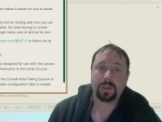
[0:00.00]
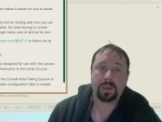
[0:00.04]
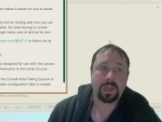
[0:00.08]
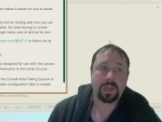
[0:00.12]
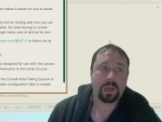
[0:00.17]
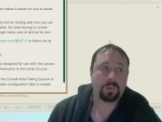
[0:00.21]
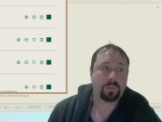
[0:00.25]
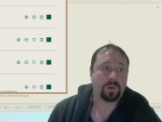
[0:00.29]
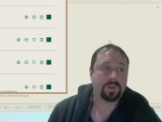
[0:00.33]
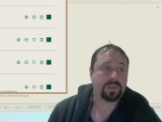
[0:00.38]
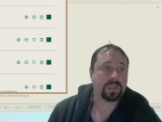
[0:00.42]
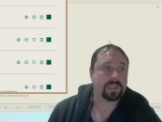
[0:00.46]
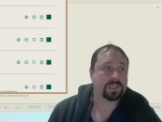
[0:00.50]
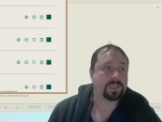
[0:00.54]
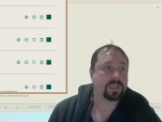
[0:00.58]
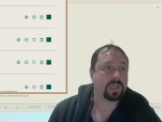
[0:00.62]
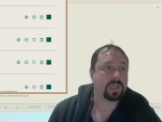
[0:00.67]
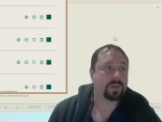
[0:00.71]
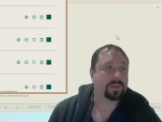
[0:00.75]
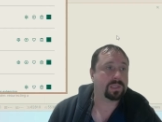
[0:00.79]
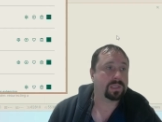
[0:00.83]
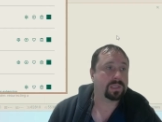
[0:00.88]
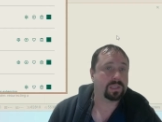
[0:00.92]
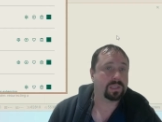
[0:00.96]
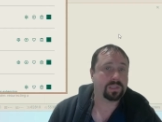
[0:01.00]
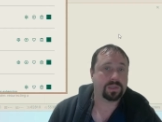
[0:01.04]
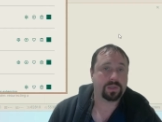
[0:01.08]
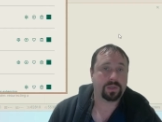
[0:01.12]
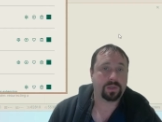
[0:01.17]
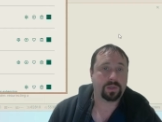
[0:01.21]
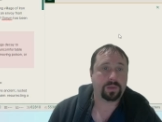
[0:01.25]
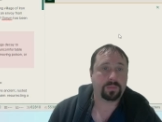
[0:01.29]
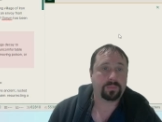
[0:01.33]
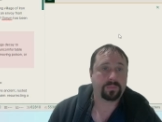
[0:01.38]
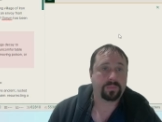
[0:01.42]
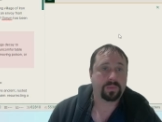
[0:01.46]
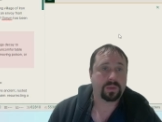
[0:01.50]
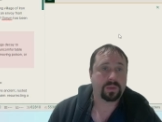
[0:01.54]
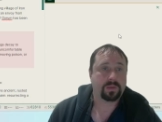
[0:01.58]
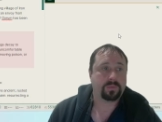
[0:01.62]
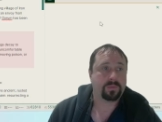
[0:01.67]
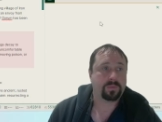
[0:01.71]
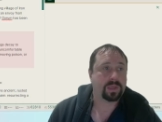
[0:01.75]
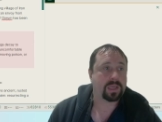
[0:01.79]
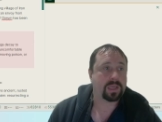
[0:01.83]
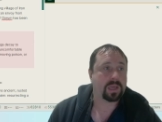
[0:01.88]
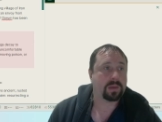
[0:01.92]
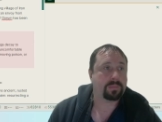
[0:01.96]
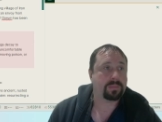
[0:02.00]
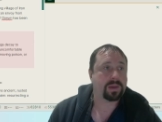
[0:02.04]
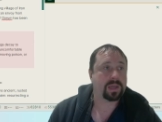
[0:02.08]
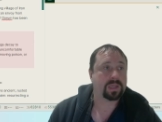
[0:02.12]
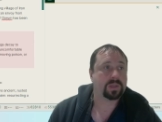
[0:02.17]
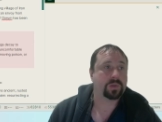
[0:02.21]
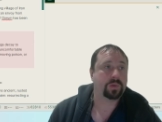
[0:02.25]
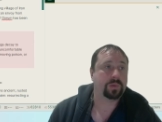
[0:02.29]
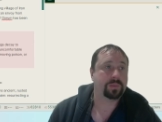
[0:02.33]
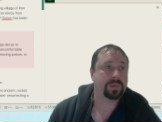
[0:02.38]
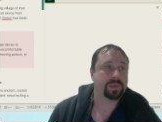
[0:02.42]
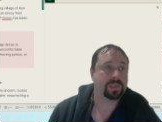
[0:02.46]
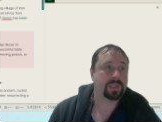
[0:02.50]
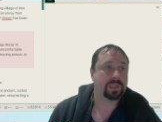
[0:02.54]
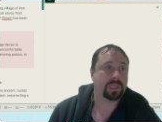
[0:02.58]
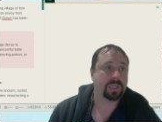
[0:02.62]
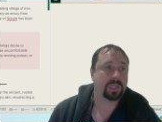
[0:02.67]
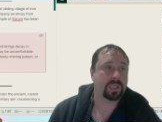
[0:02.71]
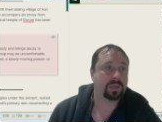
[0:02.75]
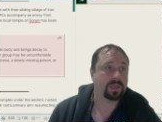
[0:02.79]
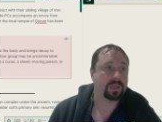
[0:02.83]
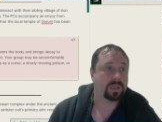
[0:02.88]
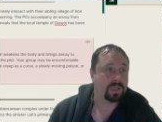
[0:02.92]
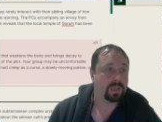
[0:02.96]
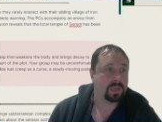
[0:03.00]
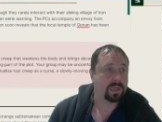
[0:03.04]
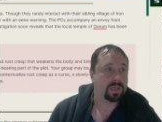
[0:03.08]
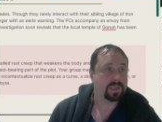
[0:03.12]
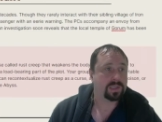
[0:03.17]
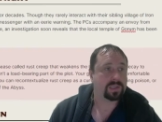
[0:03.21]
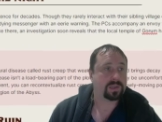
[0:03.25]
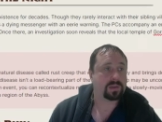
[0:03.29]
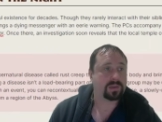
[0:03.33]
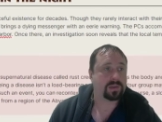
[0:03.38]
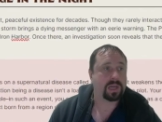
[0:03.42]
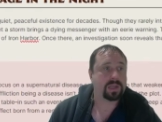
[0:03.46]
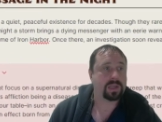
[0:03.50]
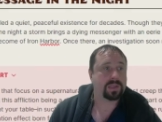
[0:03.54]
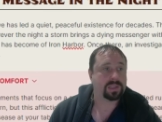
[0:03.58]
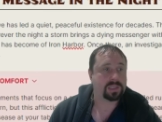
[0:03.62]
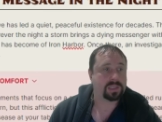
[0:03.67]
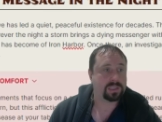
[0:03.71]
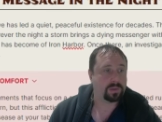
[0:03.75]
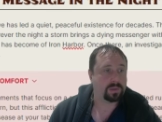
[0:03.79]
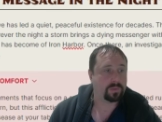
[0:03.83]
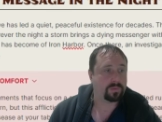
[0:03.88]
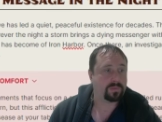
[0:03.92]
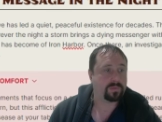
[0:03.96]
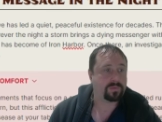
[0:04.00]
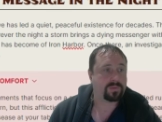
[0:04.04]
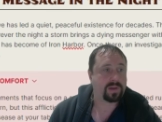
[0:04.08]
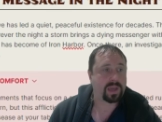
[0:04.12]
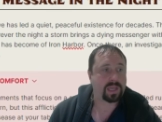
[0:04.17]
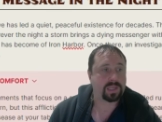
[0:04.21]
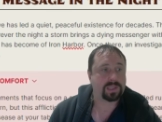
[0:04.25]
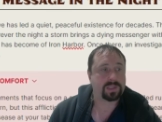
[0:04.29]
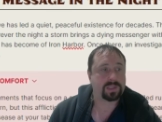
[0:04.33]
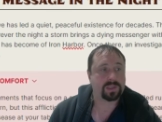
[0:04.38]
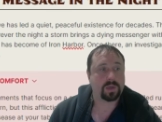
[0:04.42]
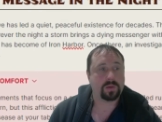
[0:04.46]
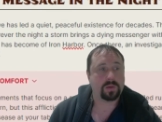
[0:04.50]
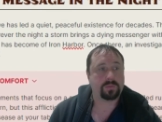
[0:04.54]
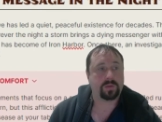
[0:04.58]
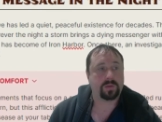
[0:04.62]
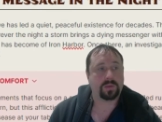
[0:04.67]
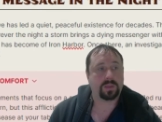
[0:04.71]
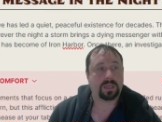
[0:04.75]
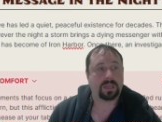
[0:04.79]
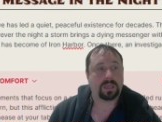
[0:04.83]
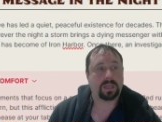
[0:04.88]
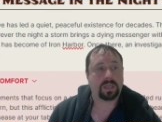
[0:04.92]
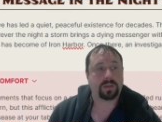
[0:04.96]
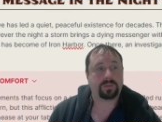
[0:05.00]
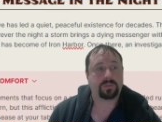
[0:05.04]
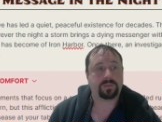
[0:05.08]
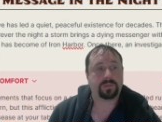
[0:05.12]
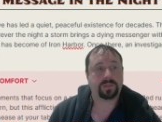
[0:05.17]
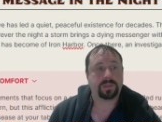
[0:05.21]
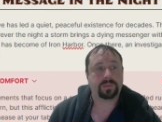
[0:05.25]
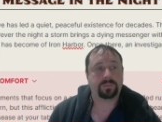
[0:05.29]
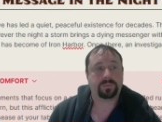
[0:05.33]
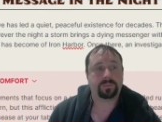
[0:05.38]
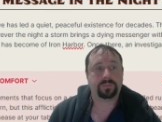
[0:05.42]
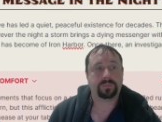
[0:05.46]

And what that's going to do, if we come back to Obsidian, is create this little face over on the left.